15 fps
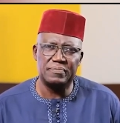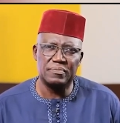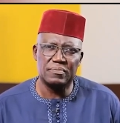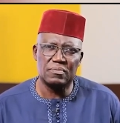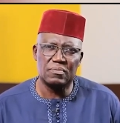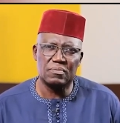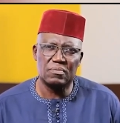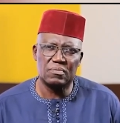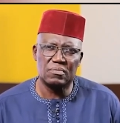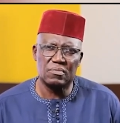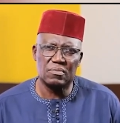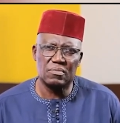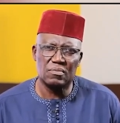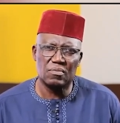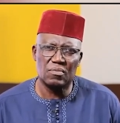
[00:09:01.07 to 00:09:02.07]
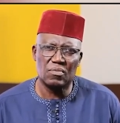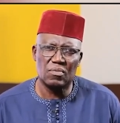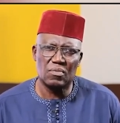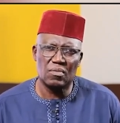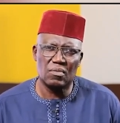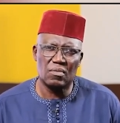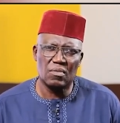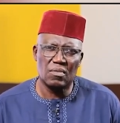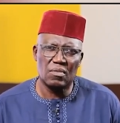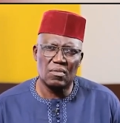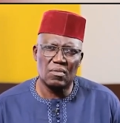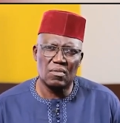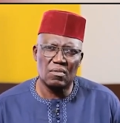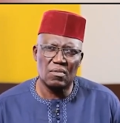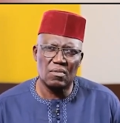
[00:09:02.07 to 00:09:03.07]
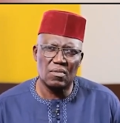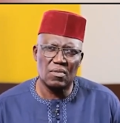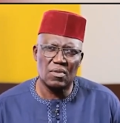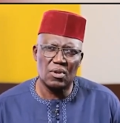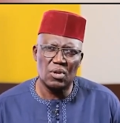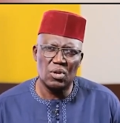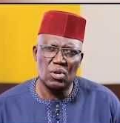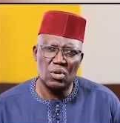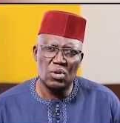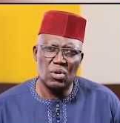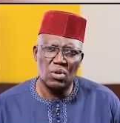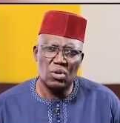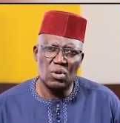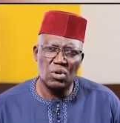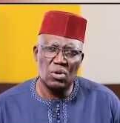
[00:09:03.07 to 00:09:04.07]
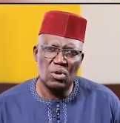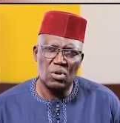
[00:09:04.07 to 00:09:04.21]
Nobody speaks.